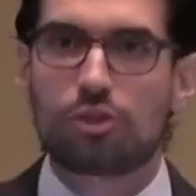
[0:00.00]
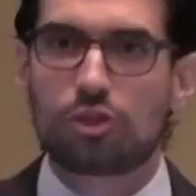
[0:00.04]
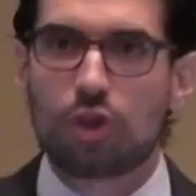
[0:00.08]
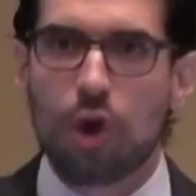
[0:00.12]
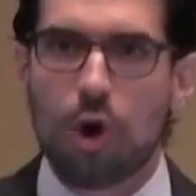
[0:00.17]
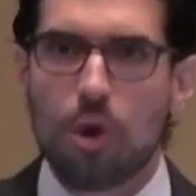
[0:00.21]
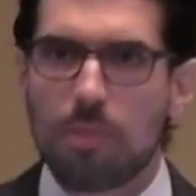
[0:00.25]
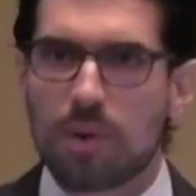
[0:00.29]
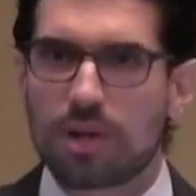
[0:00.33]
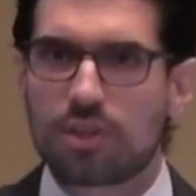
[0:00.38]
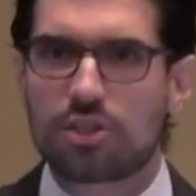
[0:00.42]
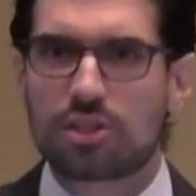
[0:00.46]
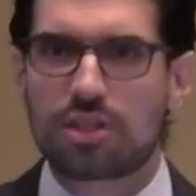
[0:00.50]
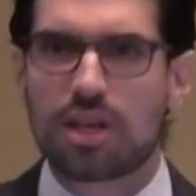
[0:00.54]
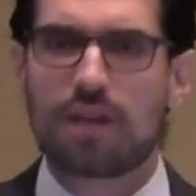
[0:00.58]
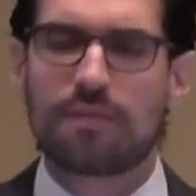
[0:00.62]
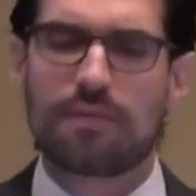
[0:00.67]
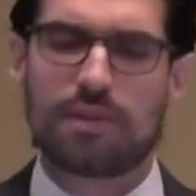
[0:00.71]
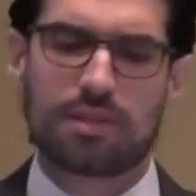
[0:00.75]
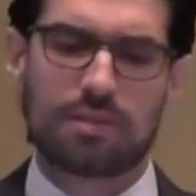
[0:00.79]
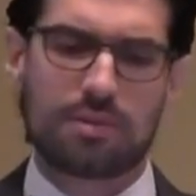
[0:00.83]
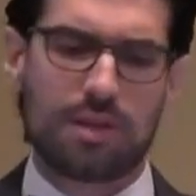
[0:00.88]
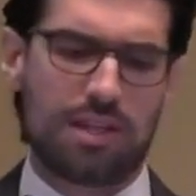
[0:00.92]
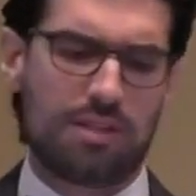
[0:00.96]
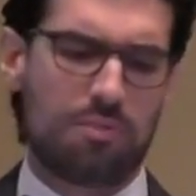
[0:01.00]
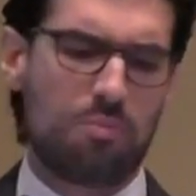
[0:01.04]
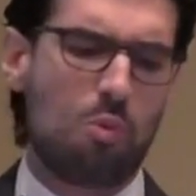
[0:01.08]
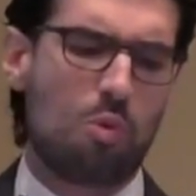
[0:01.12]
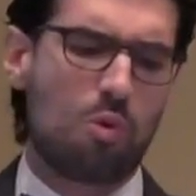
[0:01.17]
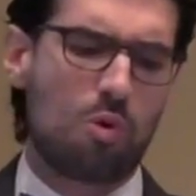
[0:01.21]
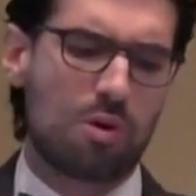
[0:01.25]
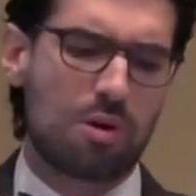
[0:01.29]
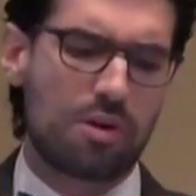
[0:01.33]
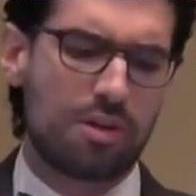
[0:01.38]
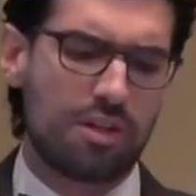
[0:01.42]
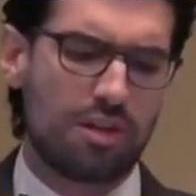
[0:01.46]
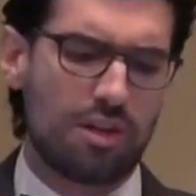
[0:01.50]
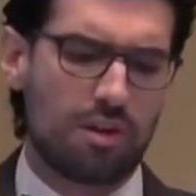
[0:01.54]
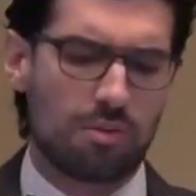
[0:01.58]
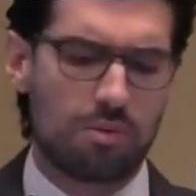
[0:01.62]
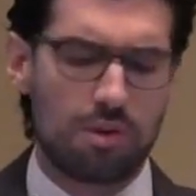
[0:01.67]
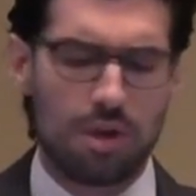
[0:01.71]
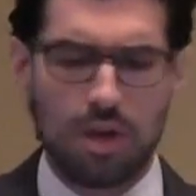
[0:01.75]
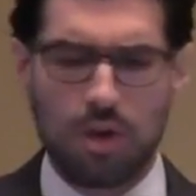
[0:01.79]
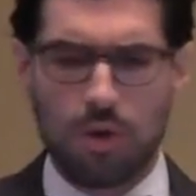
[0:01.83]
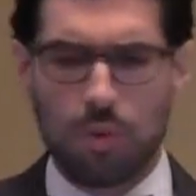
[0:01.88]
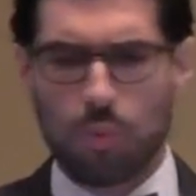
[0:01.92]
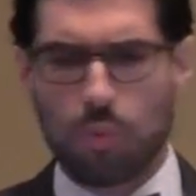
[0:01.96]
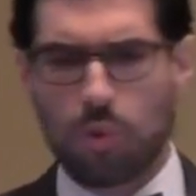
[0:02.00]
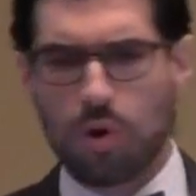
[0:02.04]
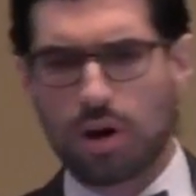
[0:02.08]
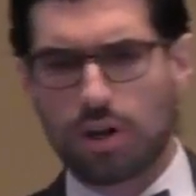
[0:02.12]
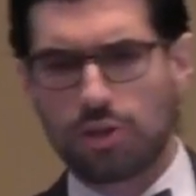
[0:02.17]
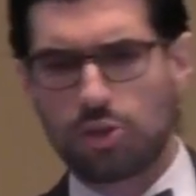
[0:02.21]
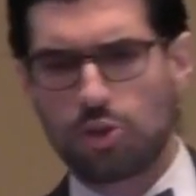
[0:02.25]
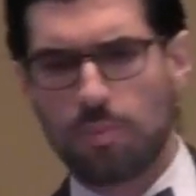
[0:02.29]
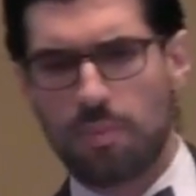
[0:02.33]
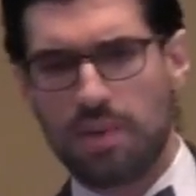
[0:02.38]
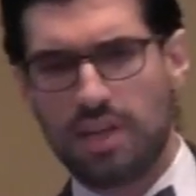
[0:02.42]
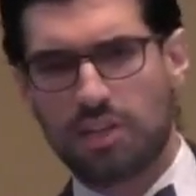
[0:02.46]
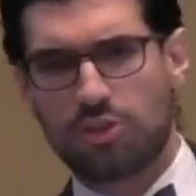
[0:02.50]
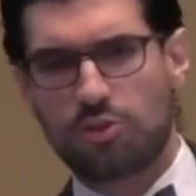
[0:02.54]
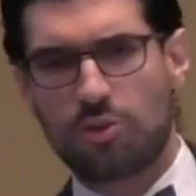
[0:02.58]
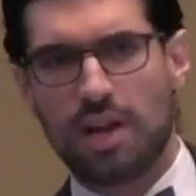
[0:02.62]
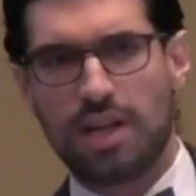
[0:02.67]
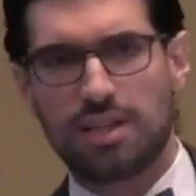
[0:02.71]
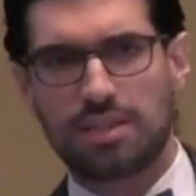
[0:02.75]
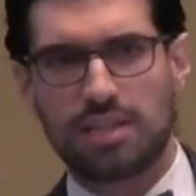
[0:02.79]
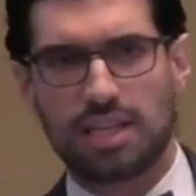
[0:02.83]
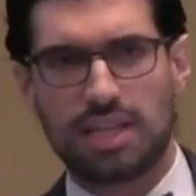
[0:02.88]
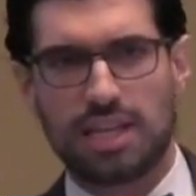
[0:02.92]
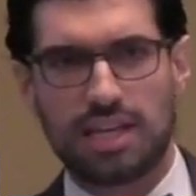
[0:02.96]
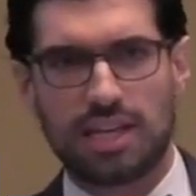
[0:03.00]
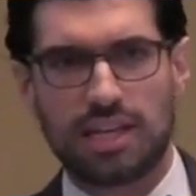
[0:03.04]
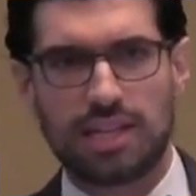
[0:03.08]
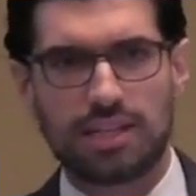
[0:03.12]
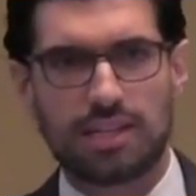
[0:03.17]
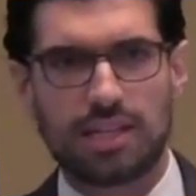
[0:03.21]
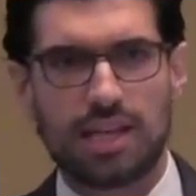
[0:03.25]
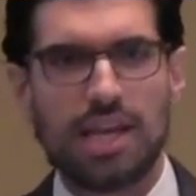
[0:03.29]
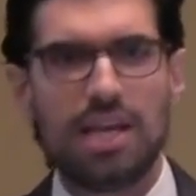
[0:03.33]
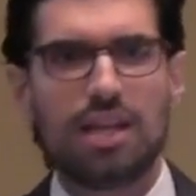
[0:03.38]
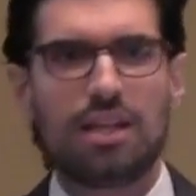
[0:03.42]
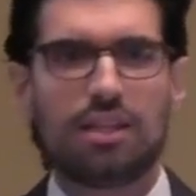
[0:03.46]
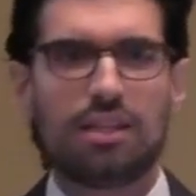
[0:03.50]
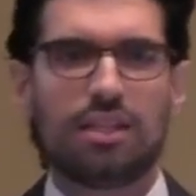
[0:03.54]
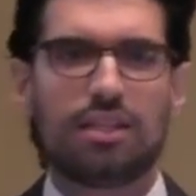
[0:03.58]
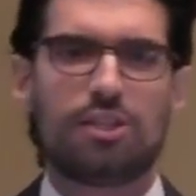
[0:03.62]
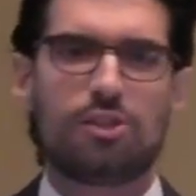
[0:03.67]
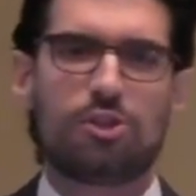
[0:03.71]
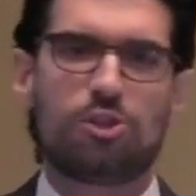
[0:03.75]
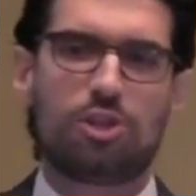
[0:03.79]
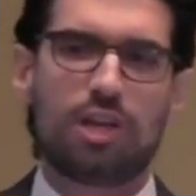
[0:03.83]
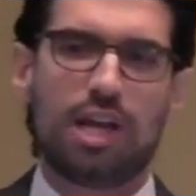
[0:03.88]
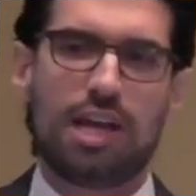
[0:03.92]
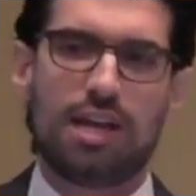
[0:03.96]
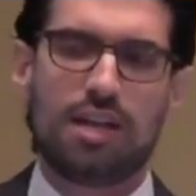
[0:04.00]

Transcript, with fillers: so much stuff as more, works are being translated into English,